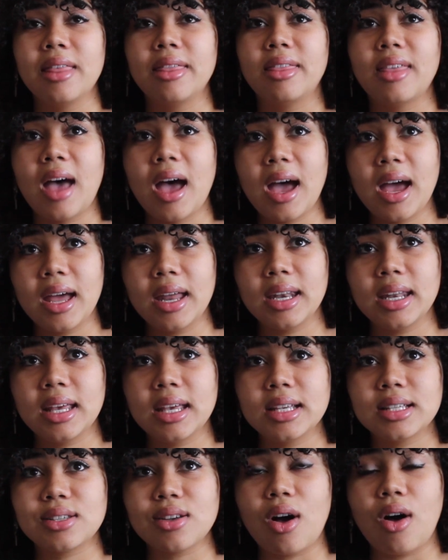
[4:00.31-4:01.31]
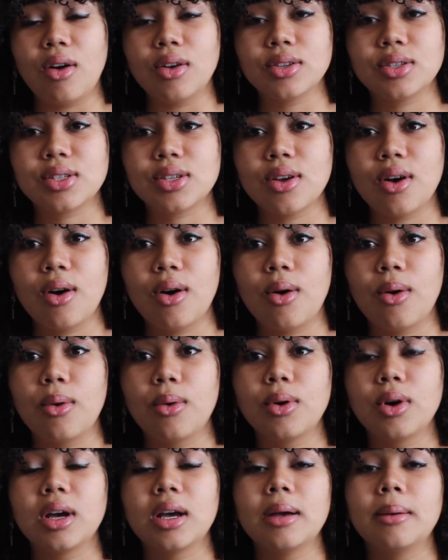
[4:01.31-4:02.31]
That is
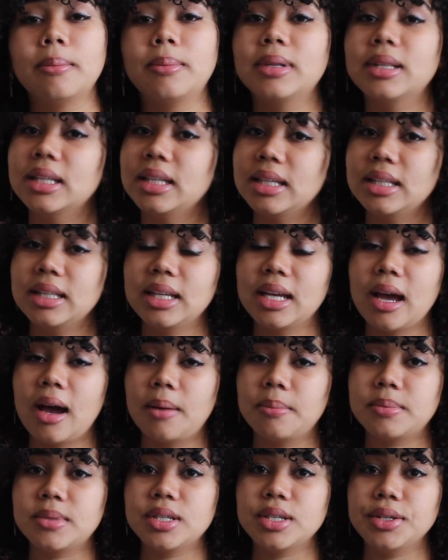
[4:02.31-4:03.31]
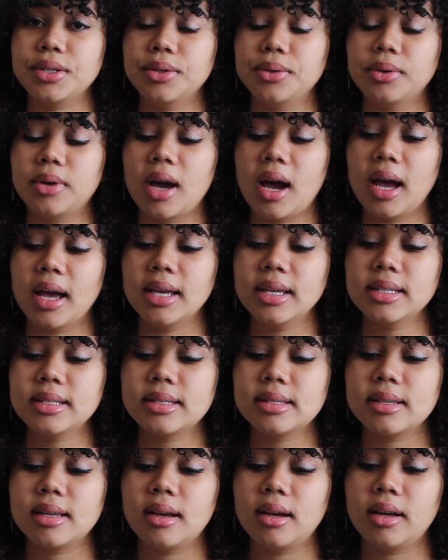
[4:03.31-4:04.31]
also completely up to you
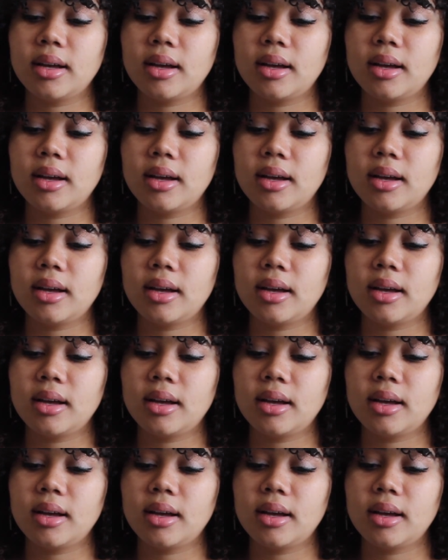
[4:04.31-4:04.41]
guys.